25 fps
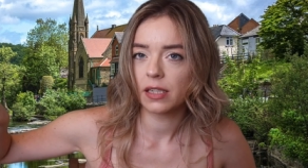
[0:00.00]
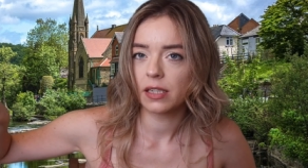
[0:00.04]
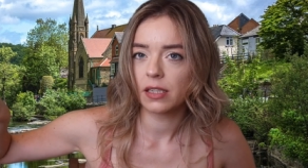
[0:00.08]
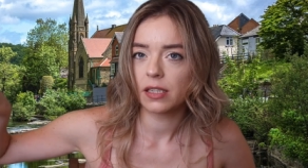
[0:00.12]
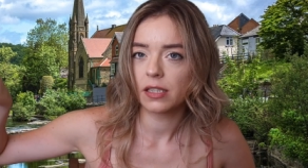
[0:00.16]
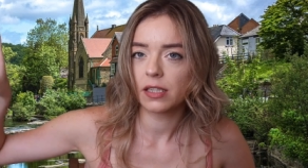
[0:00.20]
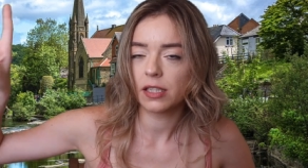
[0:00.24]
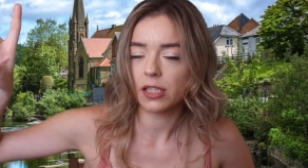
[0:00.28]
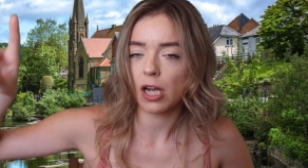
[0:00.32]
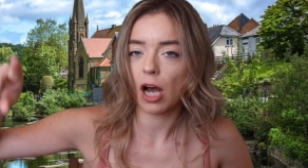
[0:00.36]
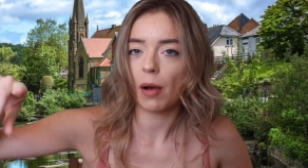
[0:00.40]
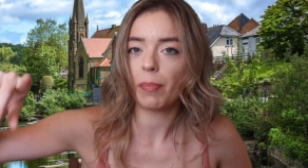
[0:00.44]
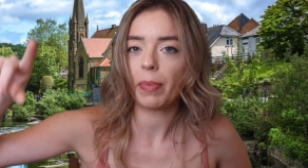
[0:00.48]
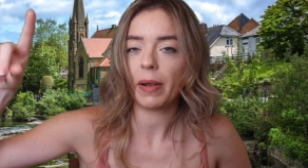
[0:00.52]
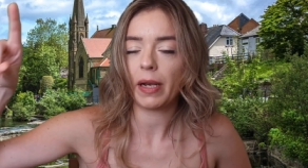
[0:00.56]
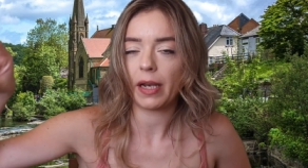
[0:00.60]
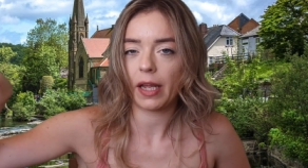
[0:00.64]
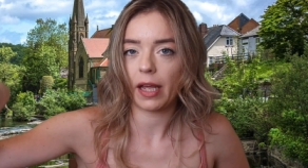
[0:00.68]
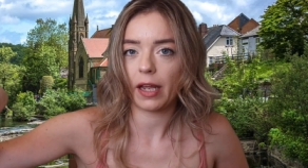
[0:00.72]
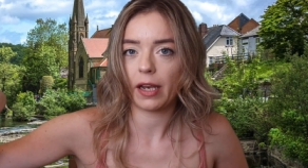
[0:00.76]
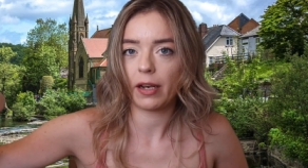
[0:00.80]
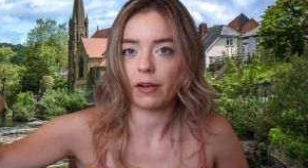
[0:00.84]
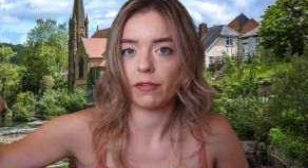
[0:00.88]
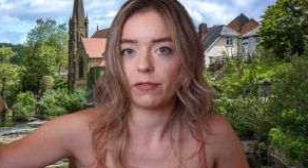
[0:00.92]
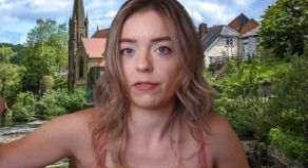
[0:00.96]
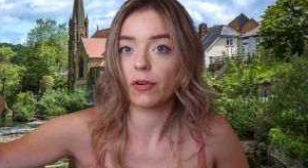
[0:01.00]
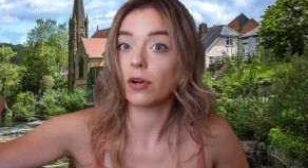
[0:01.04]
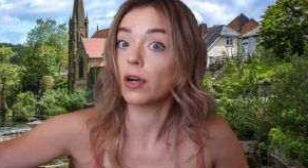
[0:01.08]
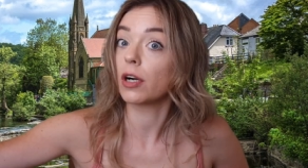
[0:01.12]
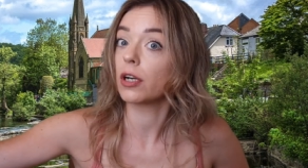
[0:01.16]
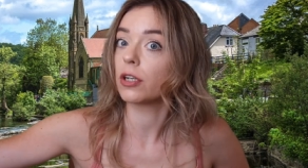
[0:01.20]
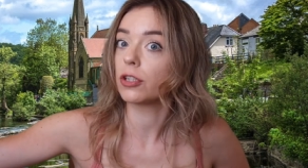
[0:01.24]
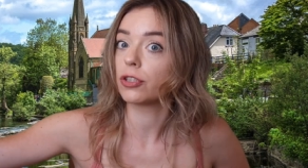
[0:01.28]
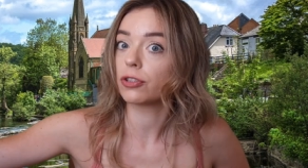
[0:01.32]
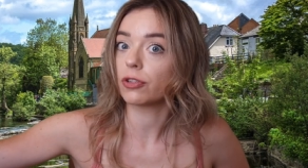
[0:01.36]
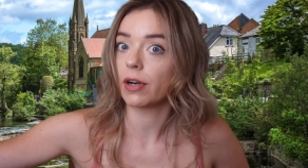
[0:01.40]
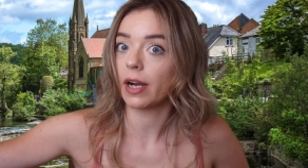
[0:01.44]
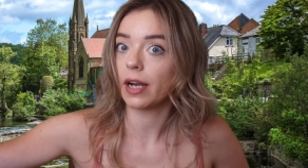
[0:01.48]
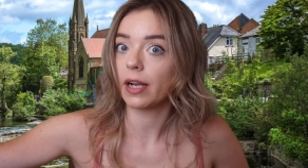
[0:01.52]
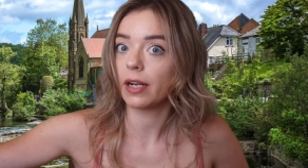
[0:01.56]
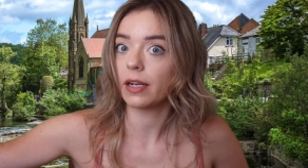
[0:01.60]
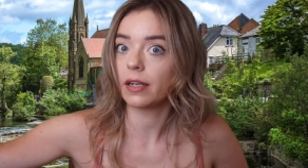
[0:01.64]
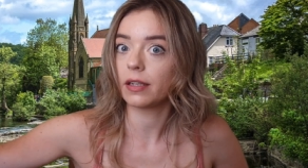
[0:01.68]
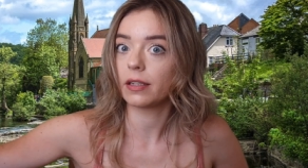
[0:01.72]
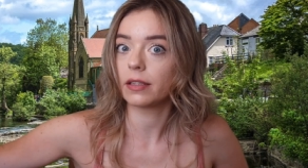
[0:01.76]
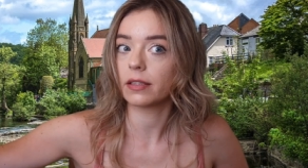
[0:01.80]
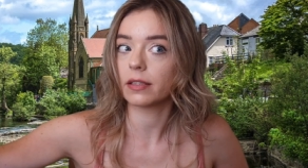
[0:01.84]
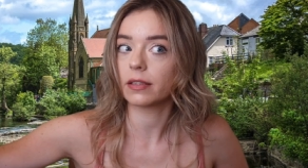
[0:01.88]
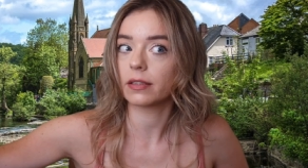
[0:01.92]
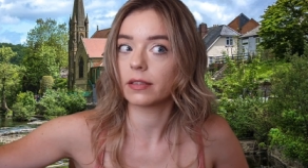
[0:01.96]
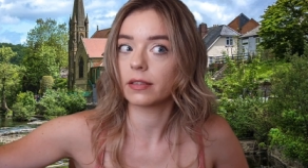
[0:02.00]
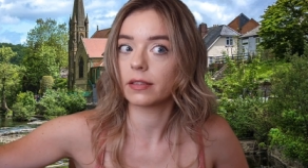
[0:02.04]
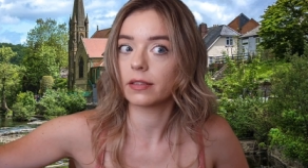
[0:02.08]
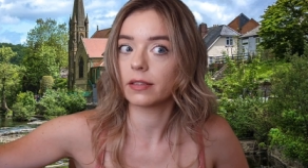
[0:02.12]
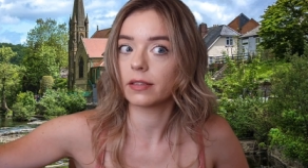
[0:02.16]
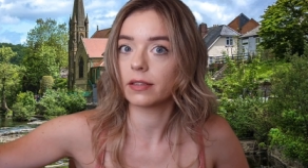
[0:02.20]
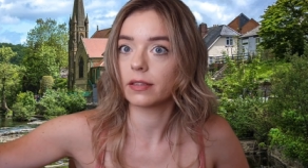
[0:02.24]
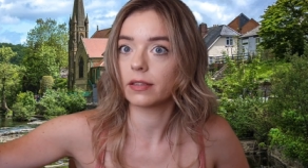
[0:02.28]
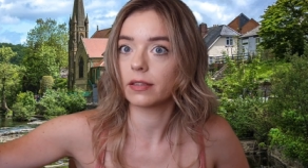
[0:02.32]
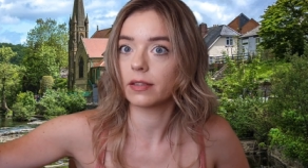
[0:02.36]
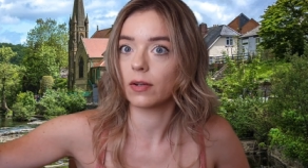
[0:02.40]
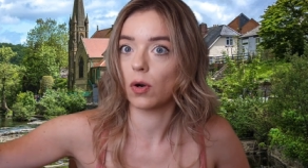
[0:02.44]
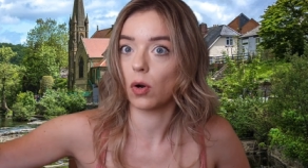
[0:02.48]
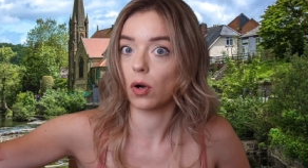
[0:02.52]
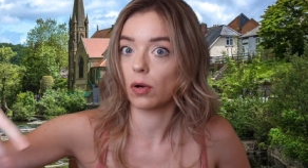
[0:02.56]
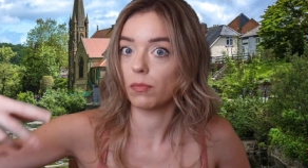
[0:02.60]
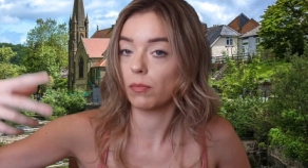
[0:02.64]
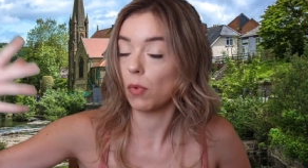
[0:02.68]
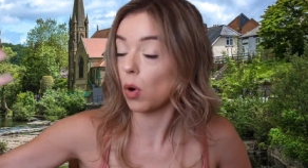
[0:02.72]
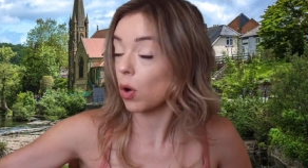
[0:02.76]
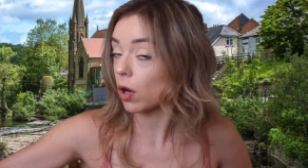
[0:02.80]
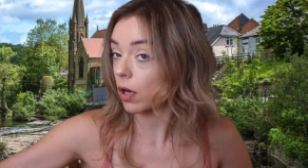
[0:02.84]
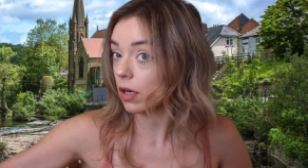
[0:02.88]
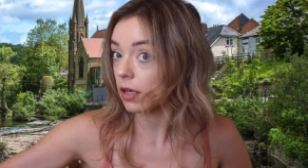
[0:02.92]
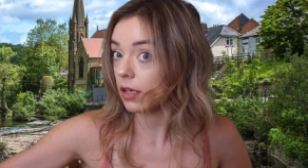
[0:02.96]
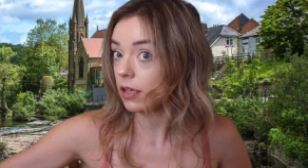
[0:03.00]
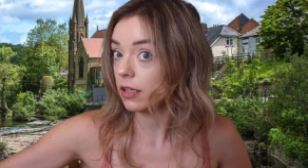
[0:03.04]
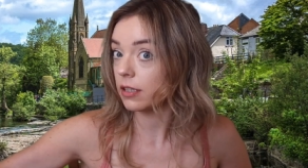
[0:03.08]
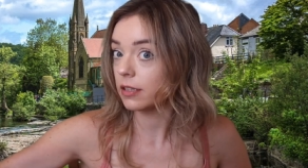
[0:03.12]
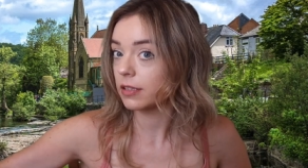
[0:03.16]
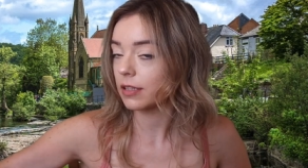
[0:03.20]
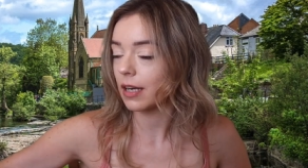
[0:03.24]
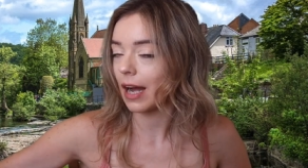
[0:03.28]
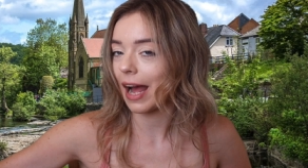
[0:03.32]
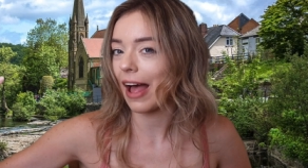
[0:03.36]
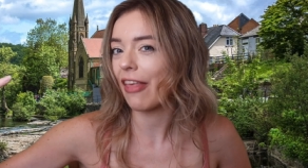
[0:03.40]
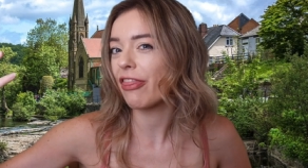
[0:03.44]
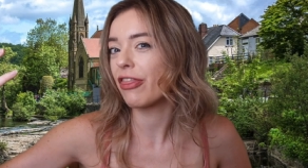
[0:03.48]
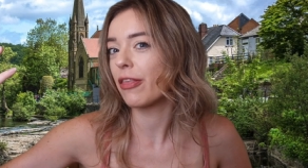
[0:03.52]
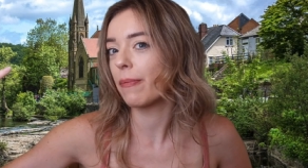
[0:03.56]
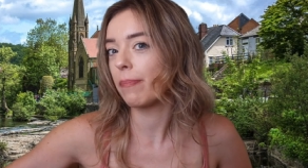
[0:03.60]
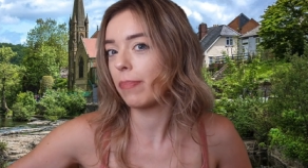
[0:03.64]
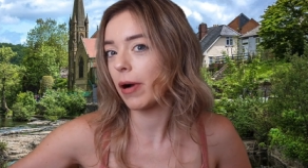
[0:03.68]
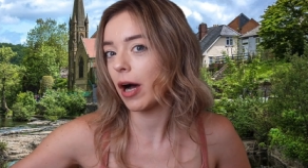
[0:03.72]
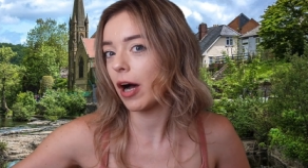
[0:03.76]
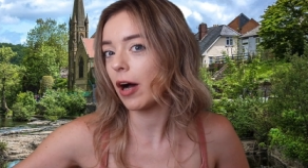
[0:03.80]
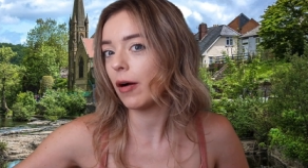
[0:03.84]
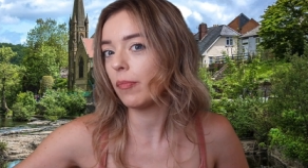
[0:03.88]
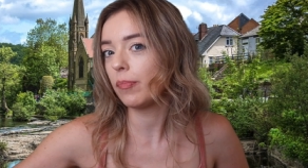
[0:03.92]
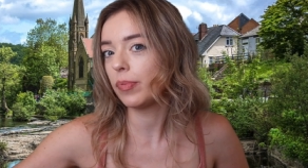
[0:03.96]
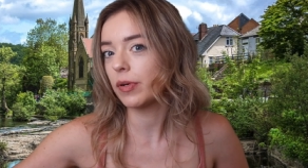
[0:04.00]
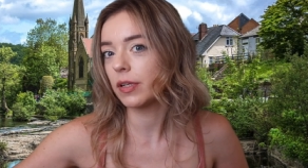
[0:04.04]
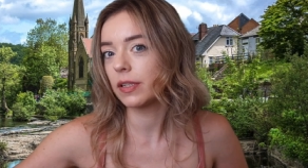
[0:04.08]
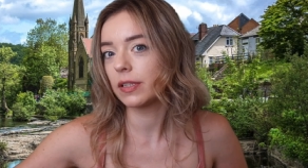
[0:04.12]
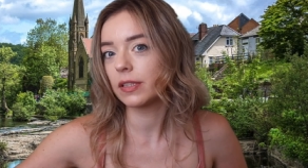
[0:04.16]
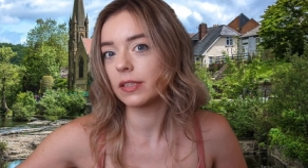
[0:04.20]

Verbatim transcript: stopping in for a drink or more at the pub.